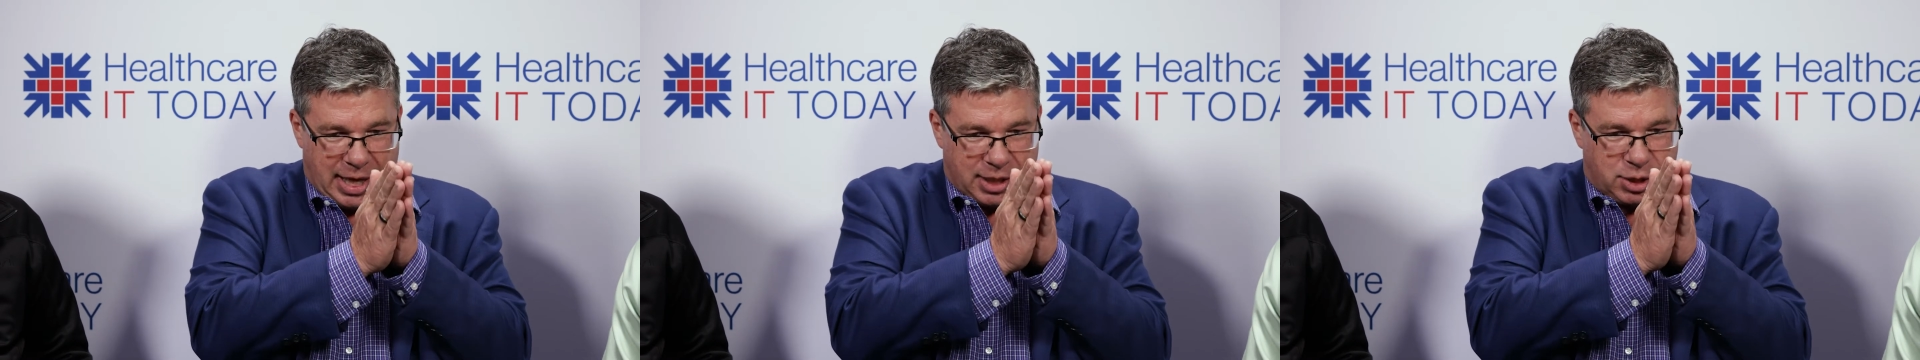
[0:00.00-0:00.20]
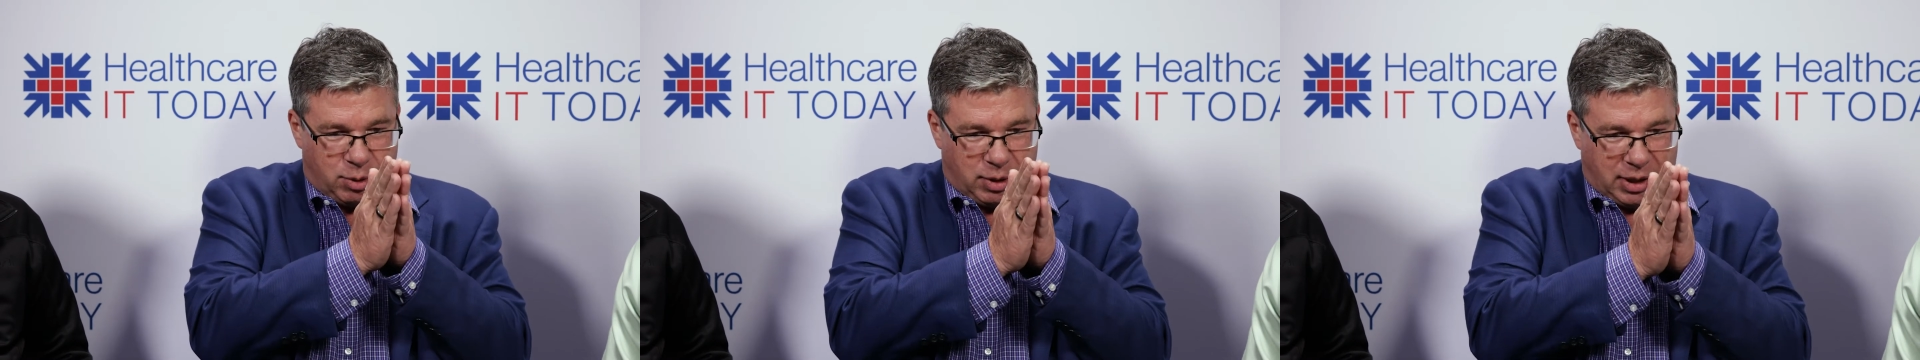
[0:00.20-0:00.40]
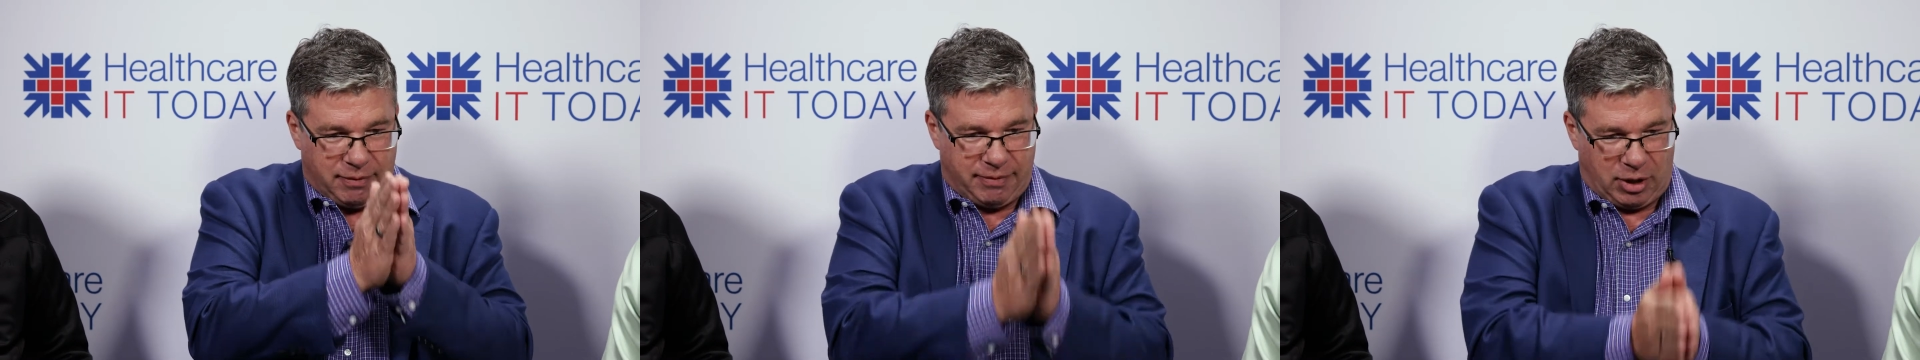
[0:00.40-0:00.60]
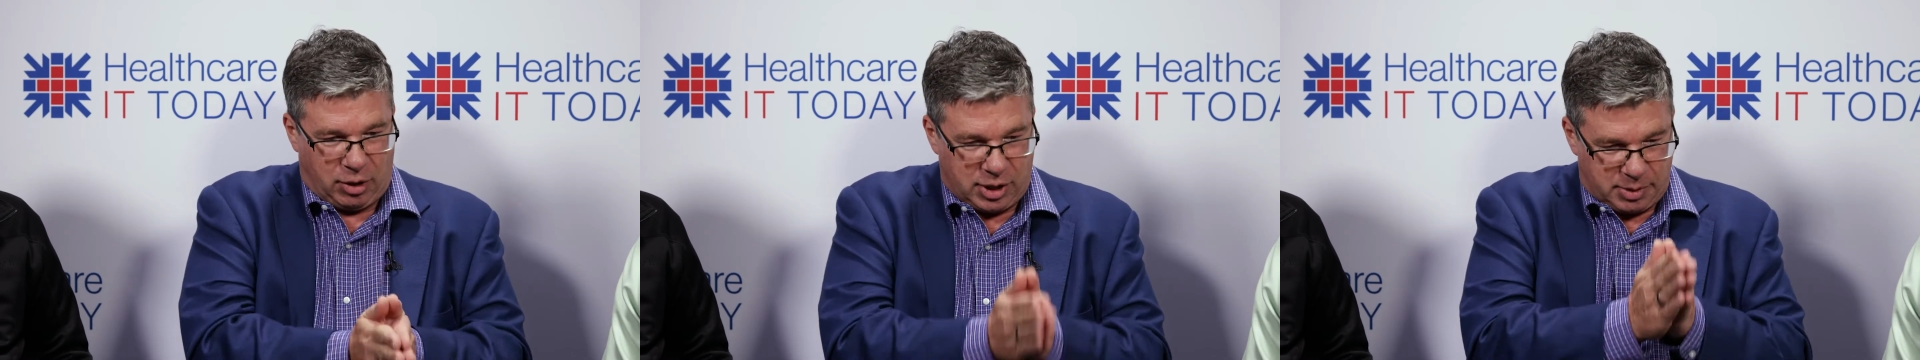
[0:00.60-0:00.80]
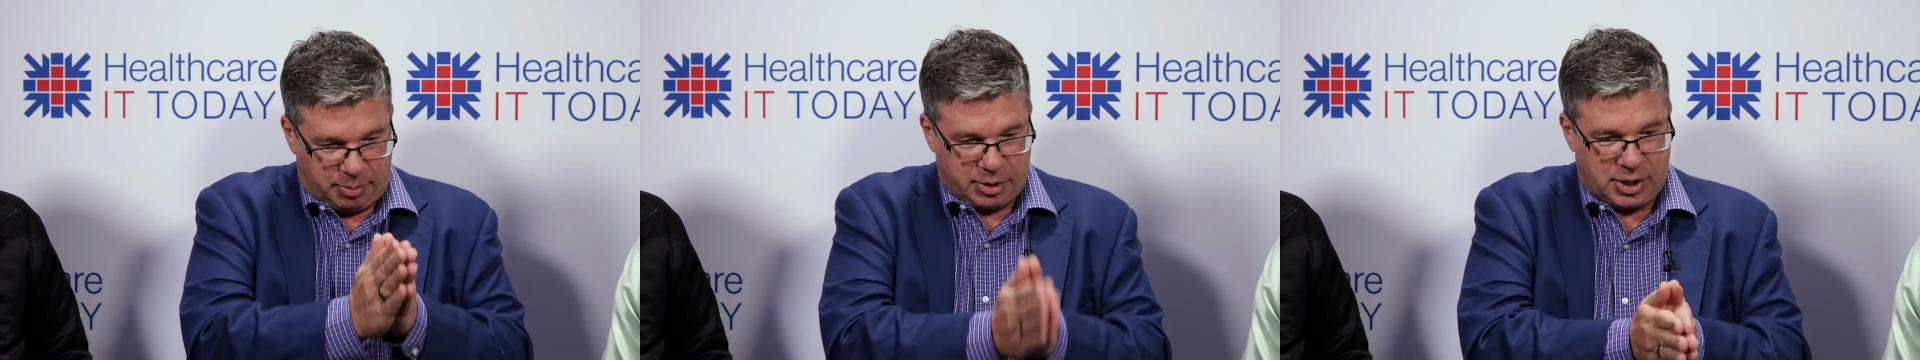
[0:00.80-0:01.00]
answering a
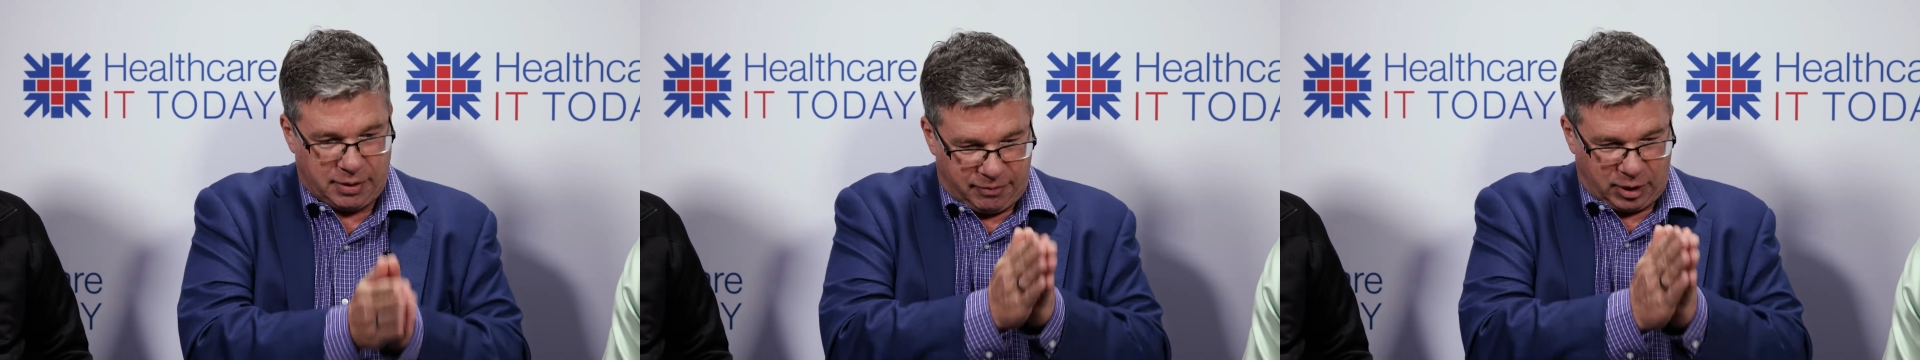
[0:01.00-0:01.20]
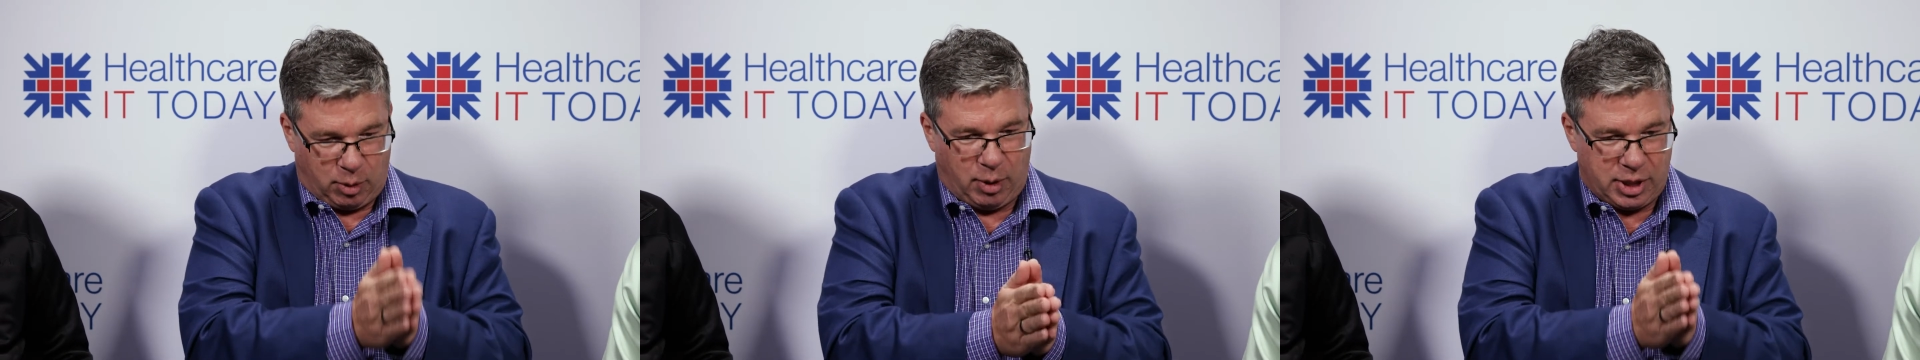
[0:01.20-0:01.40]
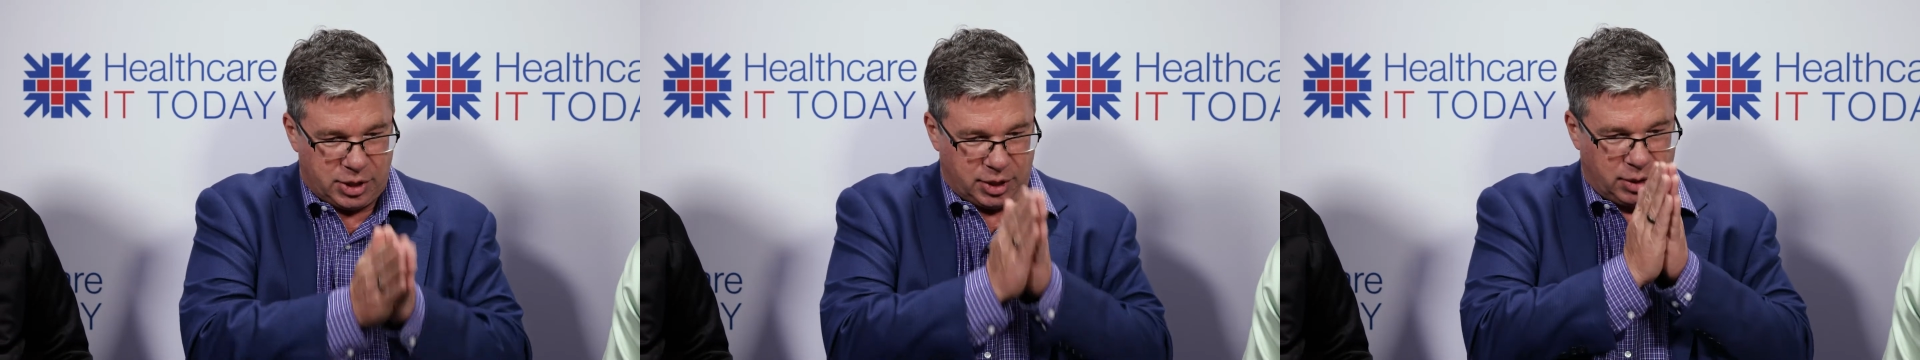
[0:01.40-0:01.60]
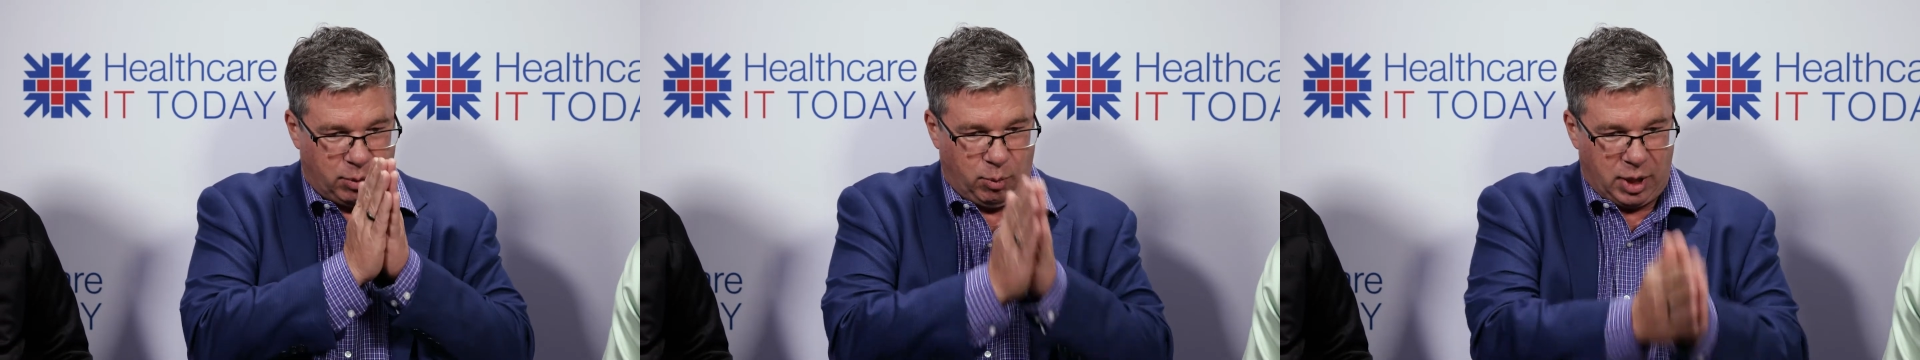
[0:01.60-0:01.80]
very specific question.